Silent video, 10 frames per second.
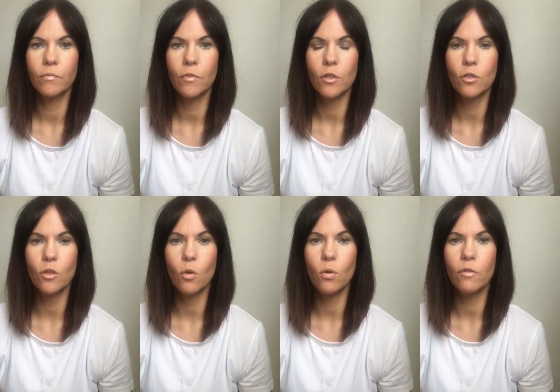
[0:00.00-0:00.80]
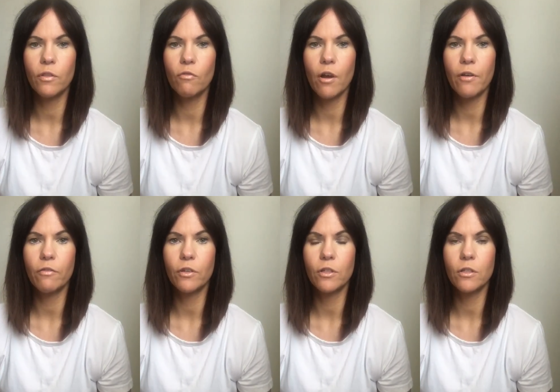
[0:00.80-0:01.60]
the sole of the right
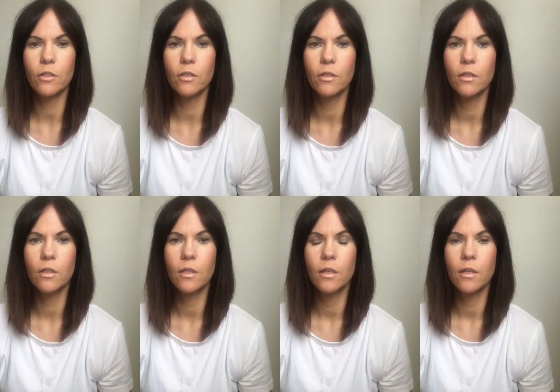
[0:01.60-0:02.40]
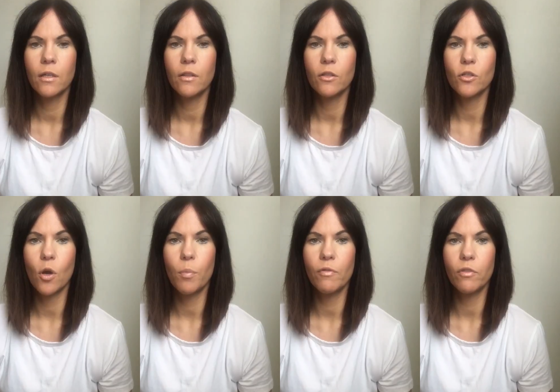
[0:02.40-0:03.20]
foot, the
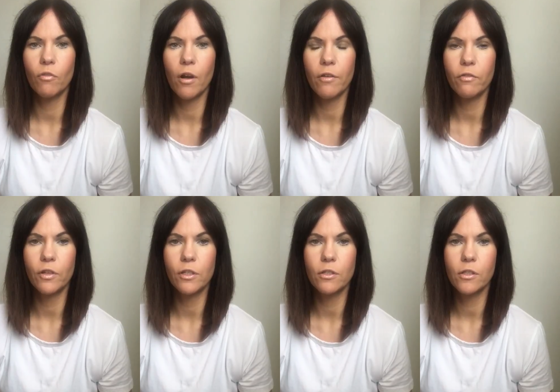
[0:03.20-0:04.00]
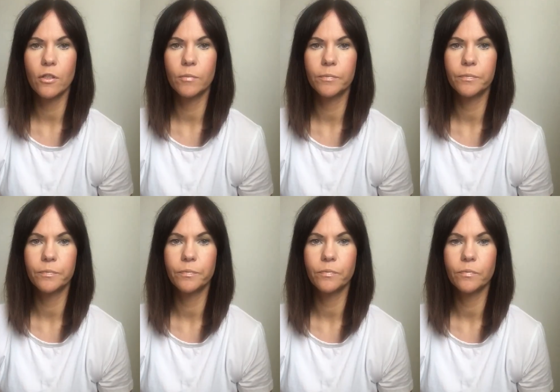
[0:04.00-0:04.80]
top of the right foot,
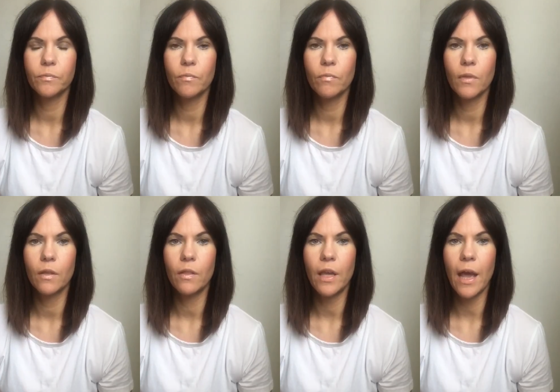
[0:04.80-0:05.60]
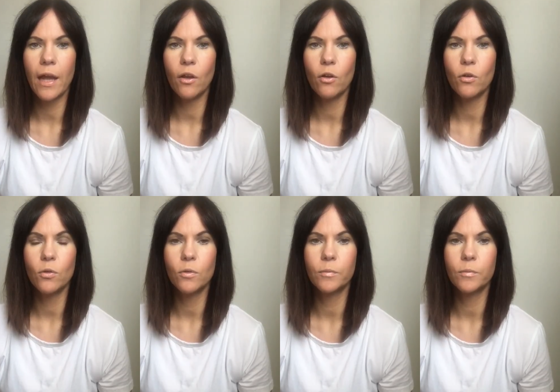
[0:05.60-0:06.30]
the ankle,